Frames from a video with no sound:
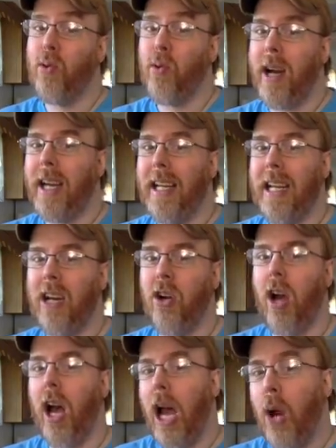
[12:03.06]
right here,
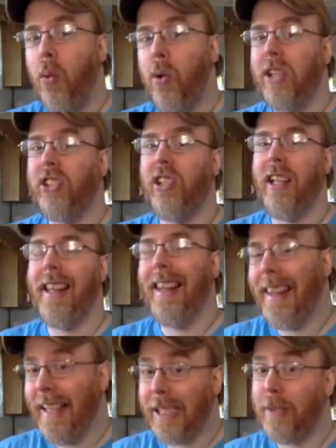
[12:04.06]
I wish
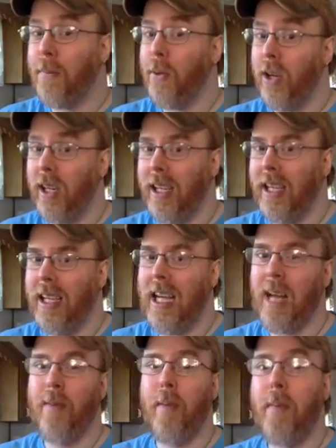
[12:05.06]
this book
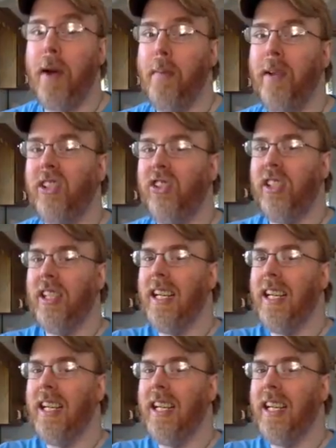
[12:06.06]
had been published